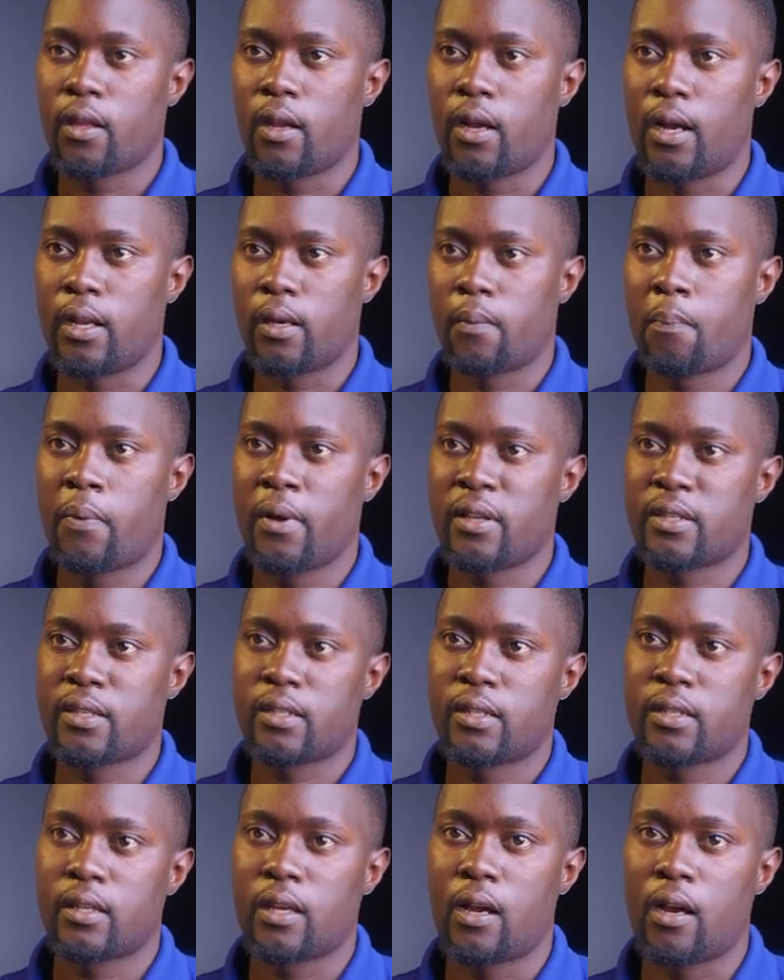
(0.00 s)
and
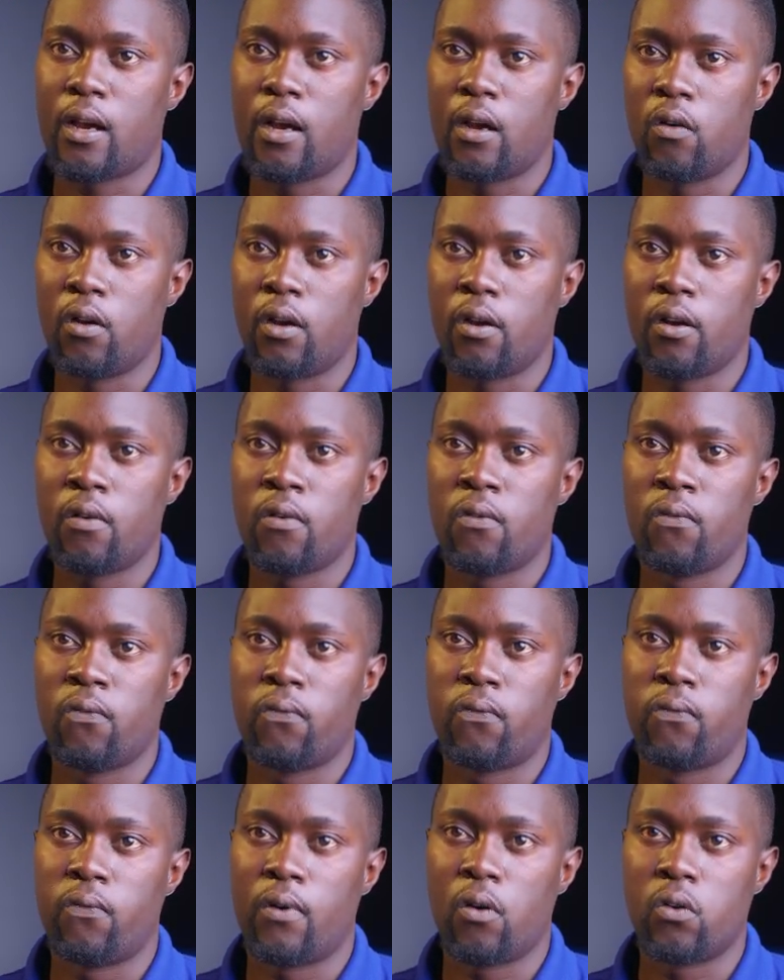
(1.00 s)
paste our
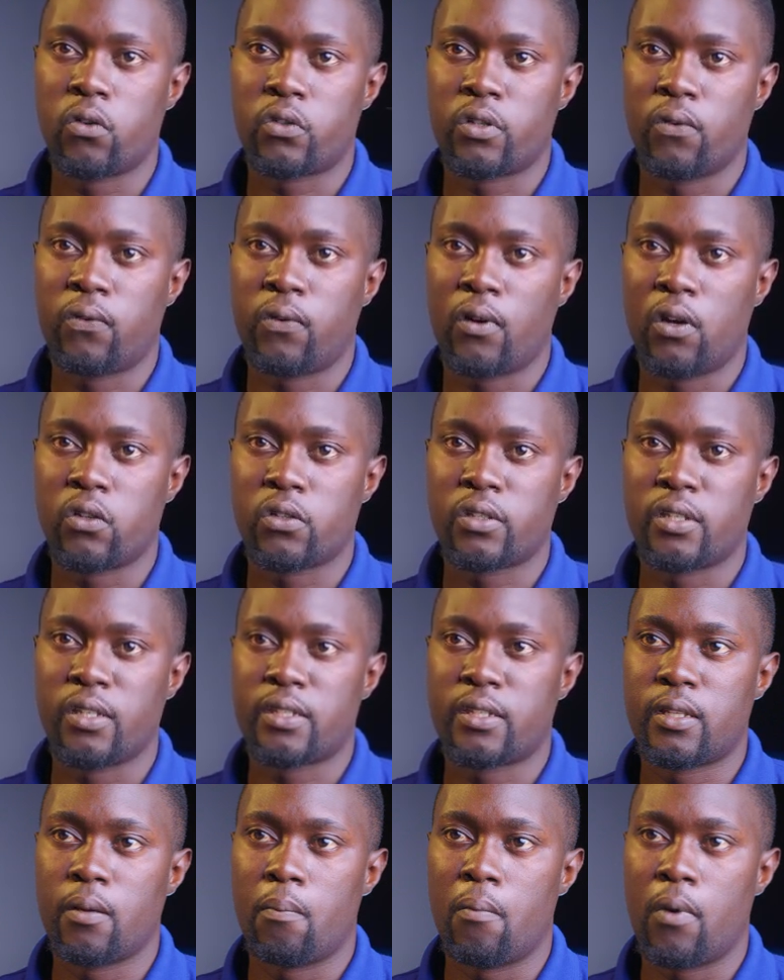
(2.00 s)
Vultr file
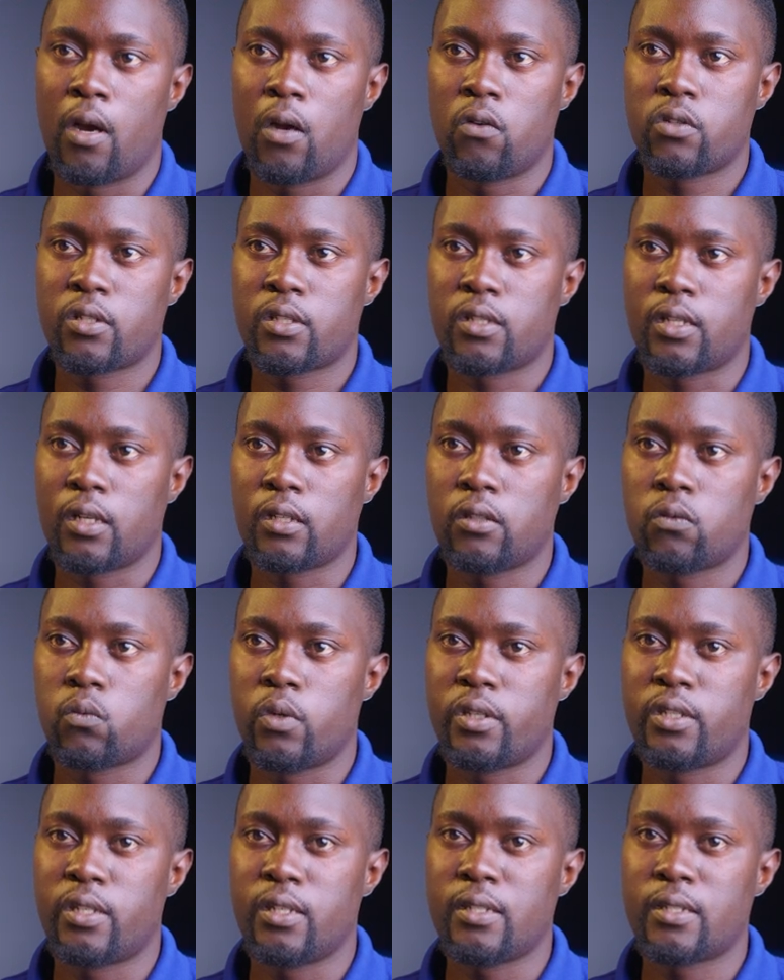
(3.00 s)
system mount tag,
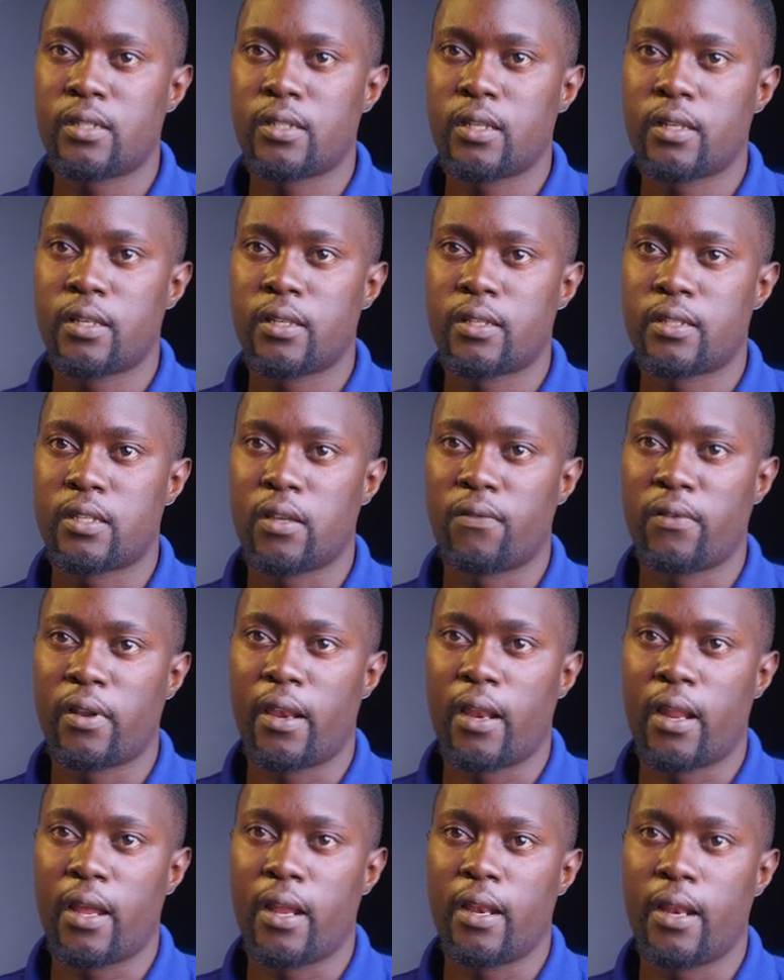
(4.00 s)
which is
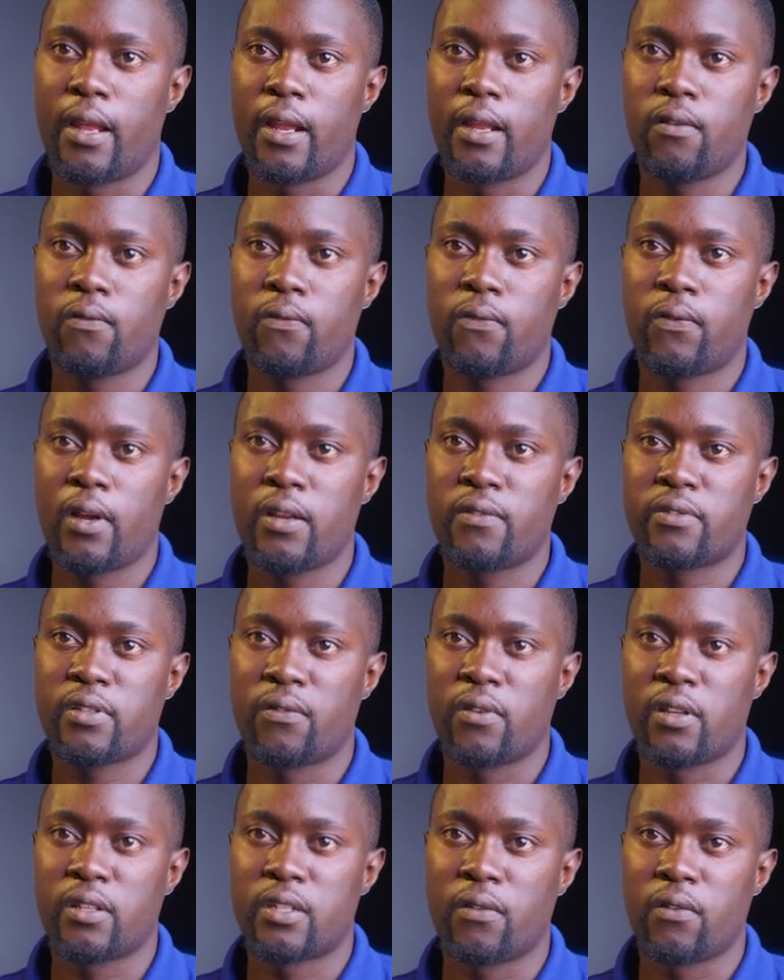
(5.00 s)

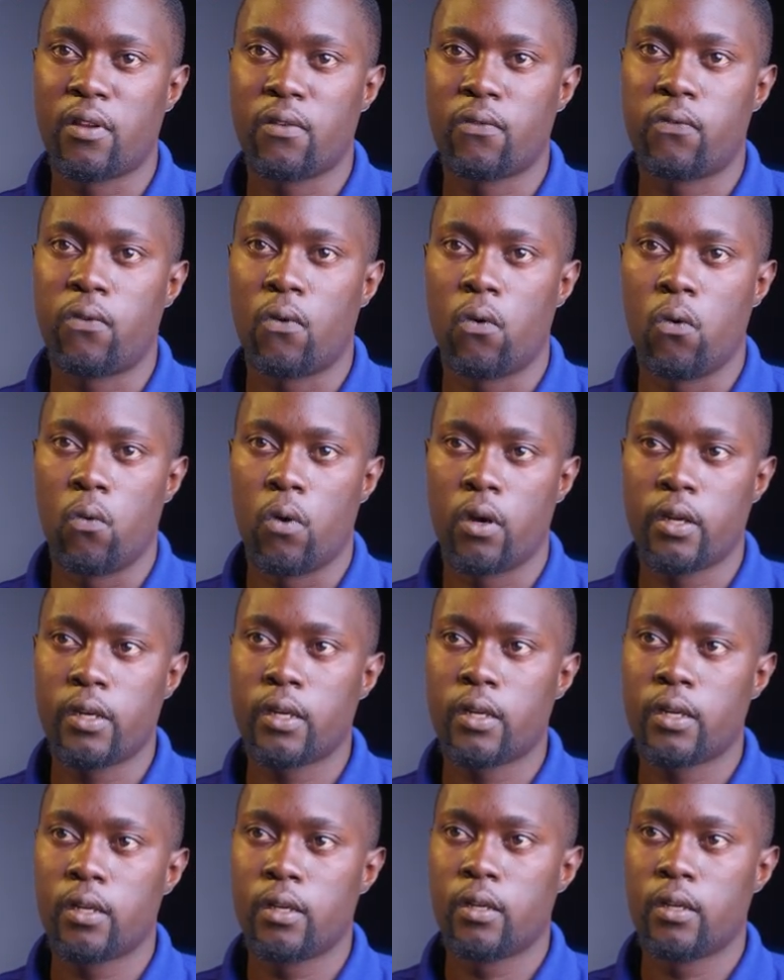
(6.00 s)
799.57741.